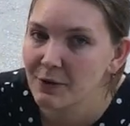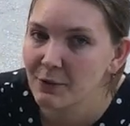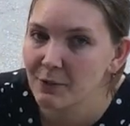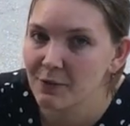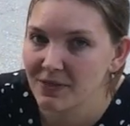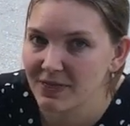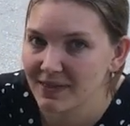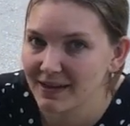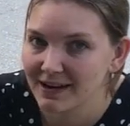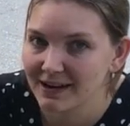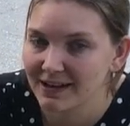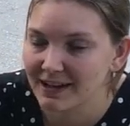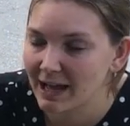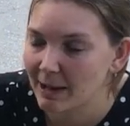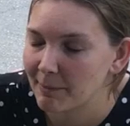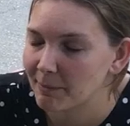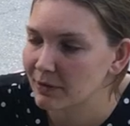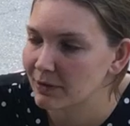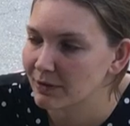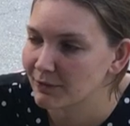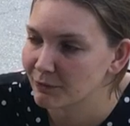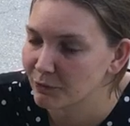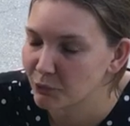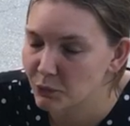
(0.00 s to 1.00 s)
within a
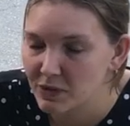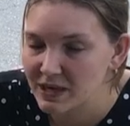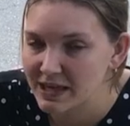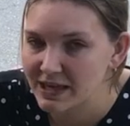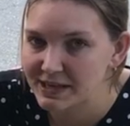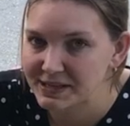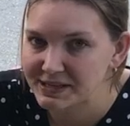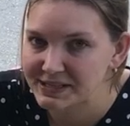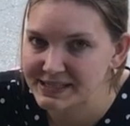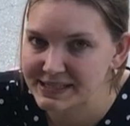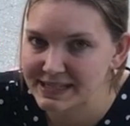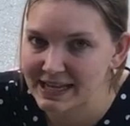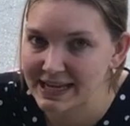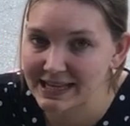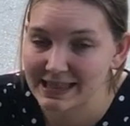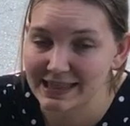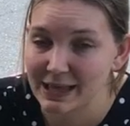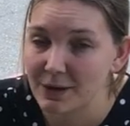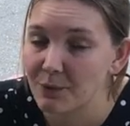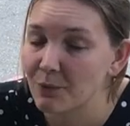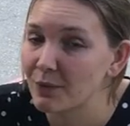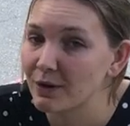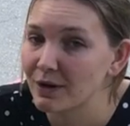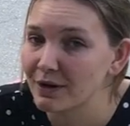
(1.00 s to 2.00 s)
couple of weeks like
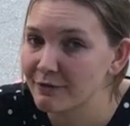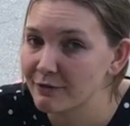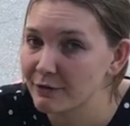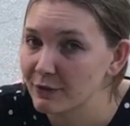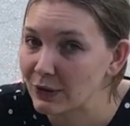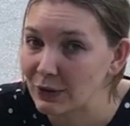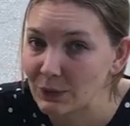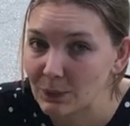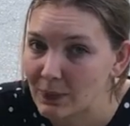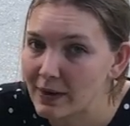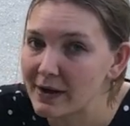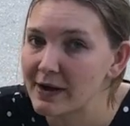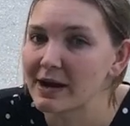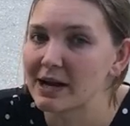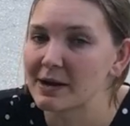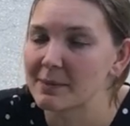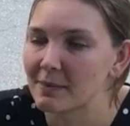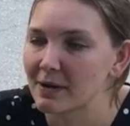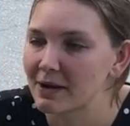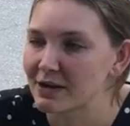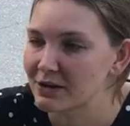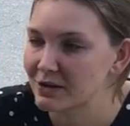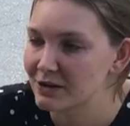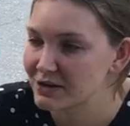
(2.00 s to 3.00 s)
they would if you were wearing
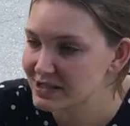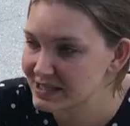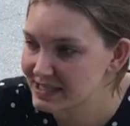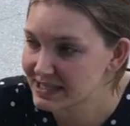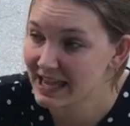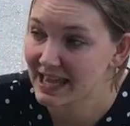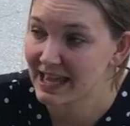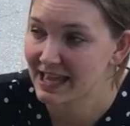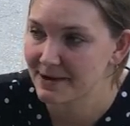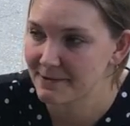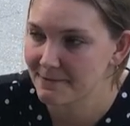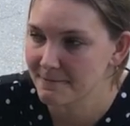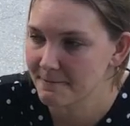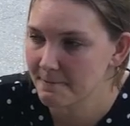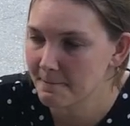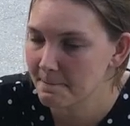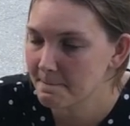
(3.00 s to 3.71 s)
them on your skin.